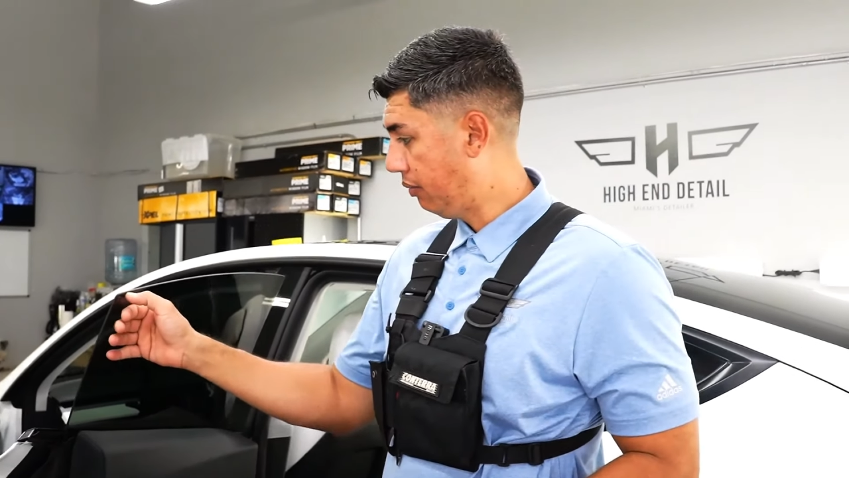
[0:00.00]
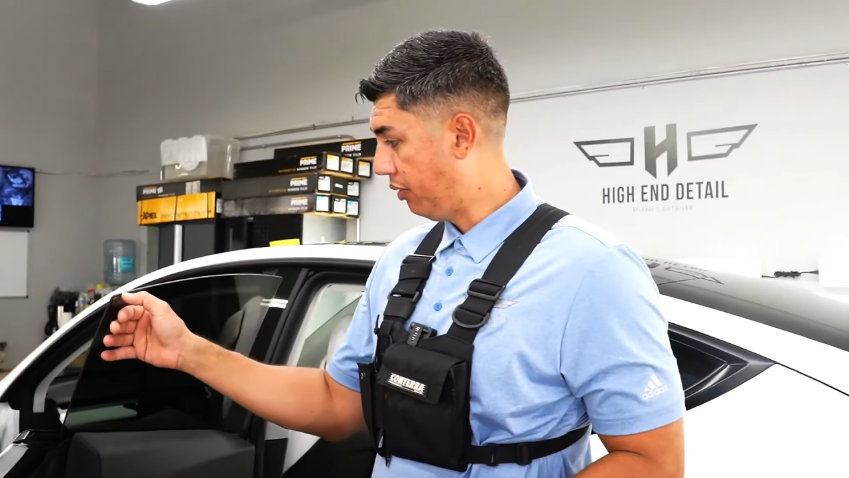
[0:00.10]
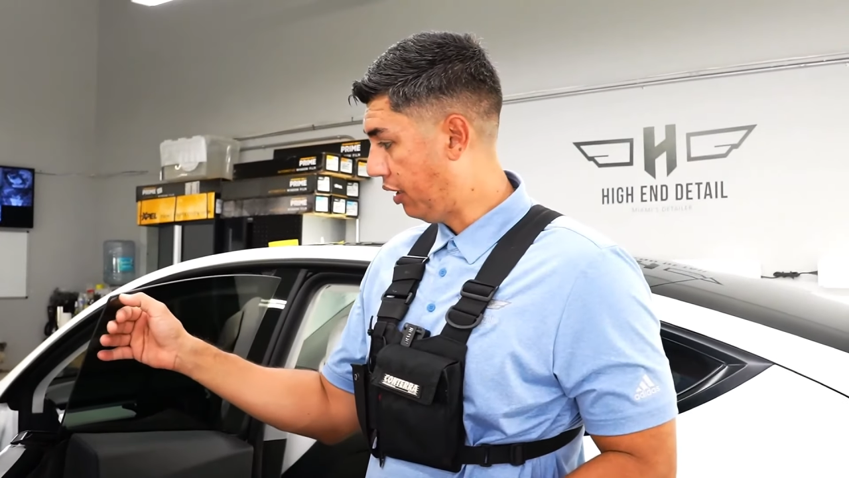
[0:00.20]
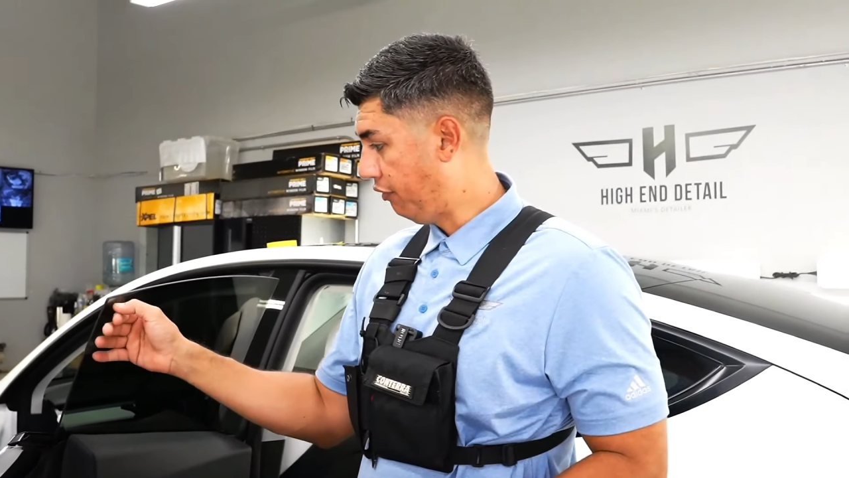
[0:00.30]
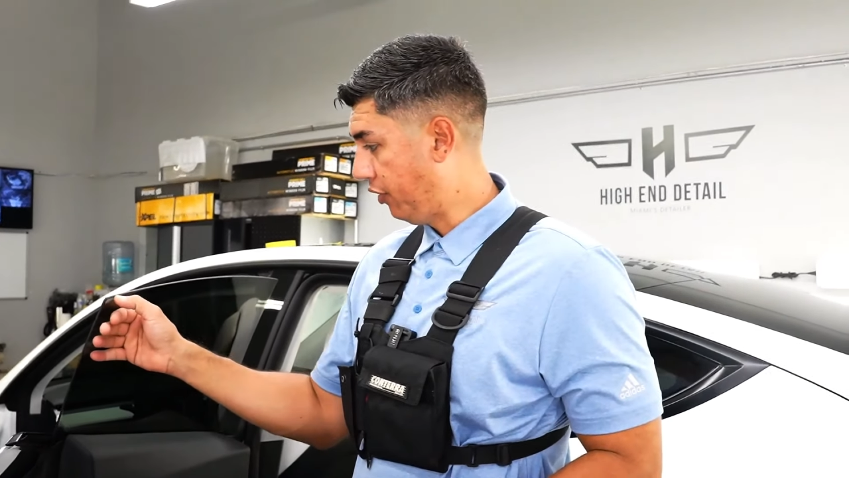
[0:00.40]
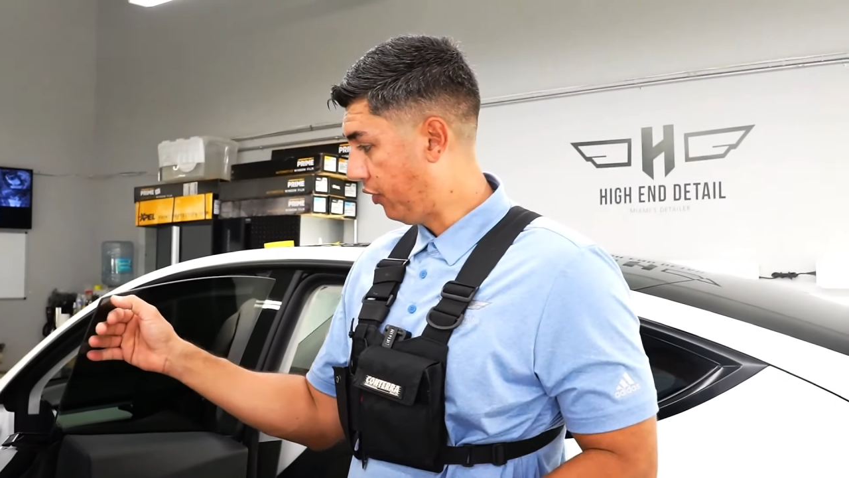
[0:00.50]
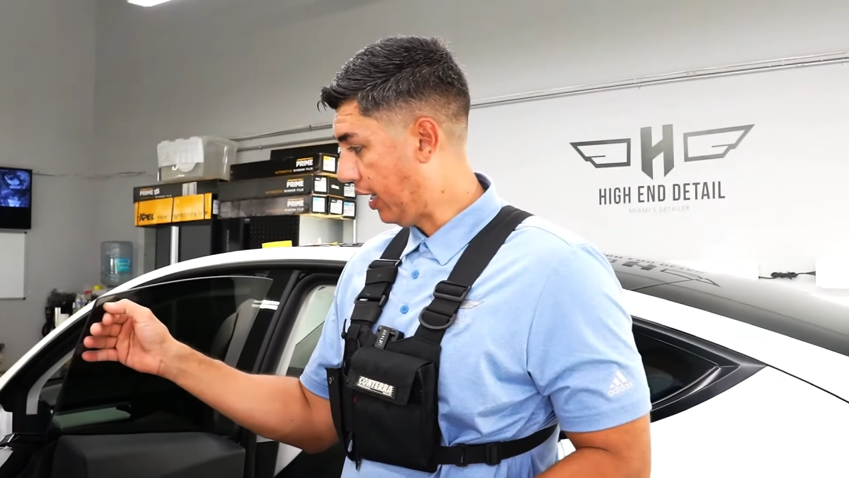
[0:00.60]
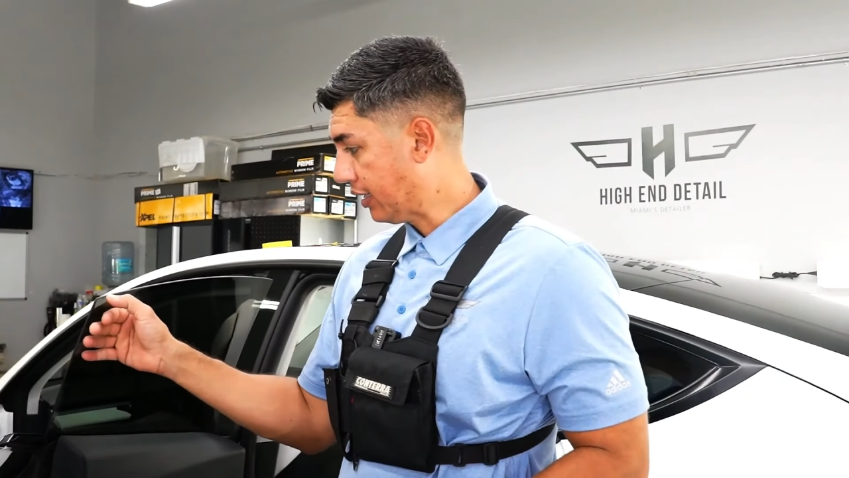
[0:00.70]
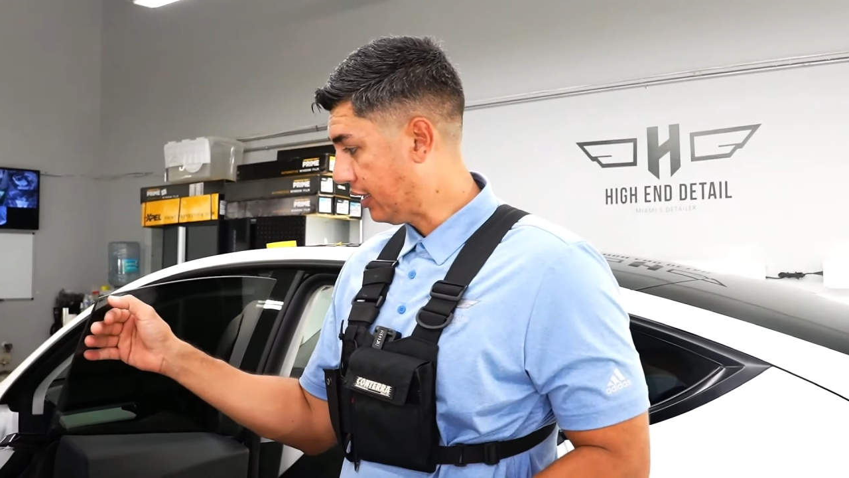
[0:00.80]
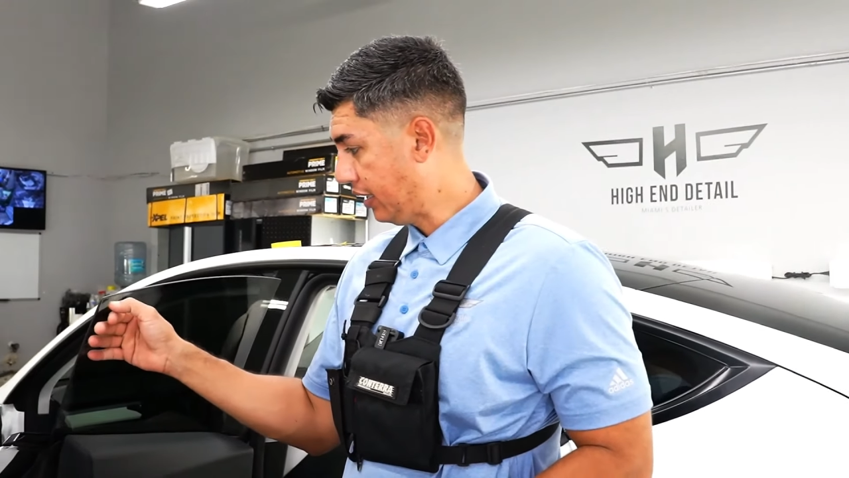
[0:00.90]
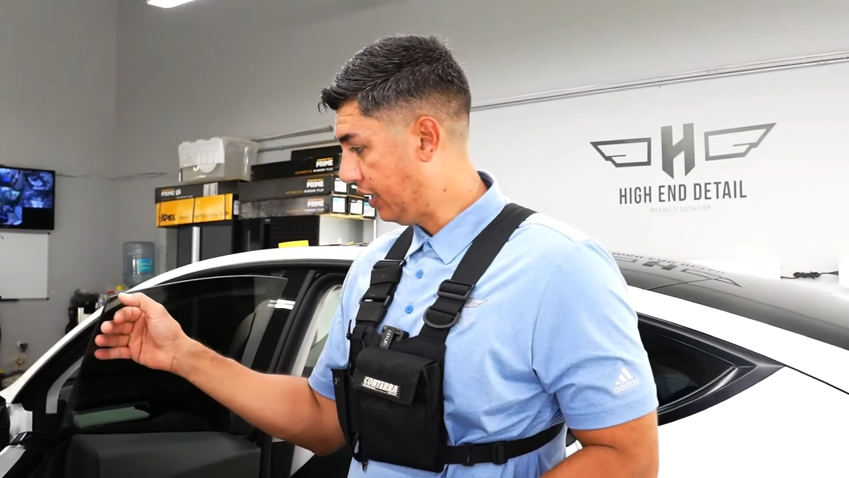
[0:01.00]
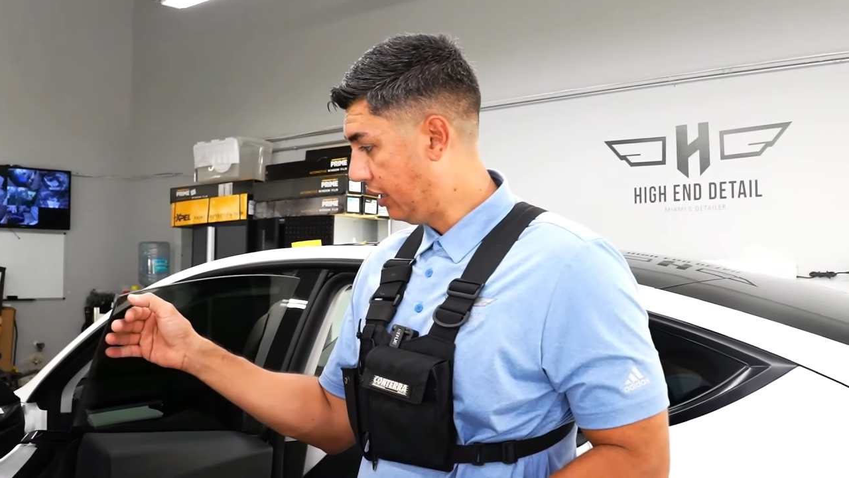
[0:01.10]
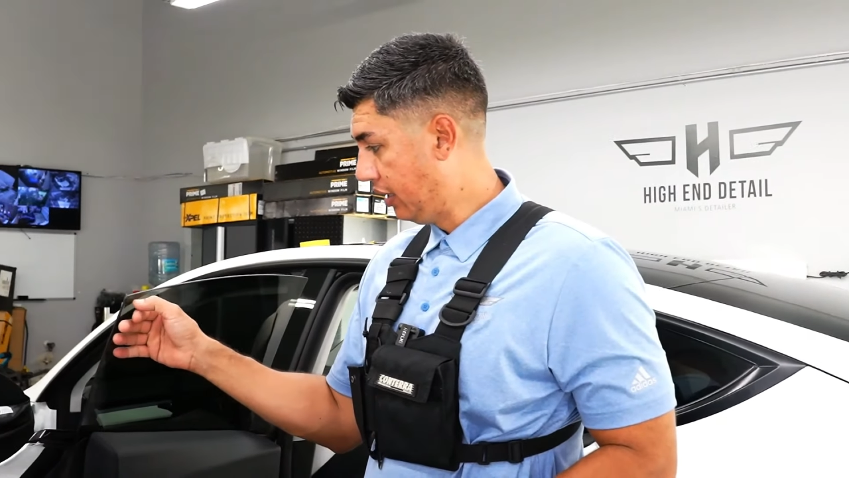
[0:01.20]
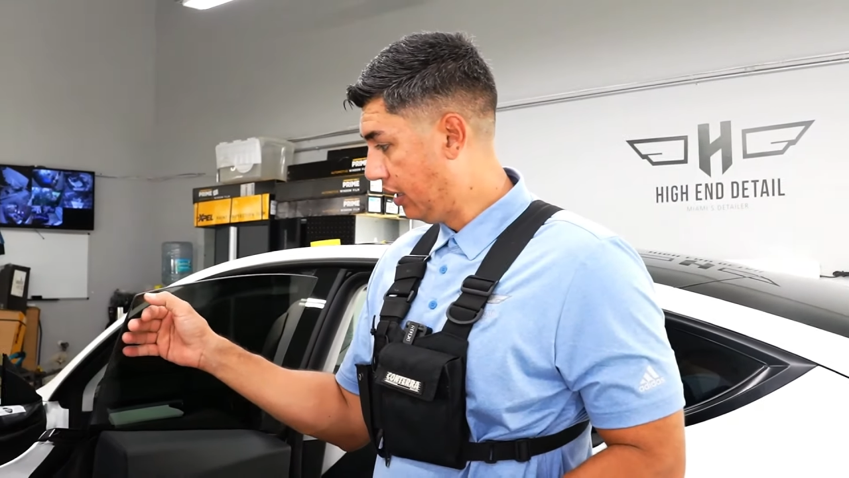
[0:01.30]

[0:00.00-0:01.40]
but if you could actually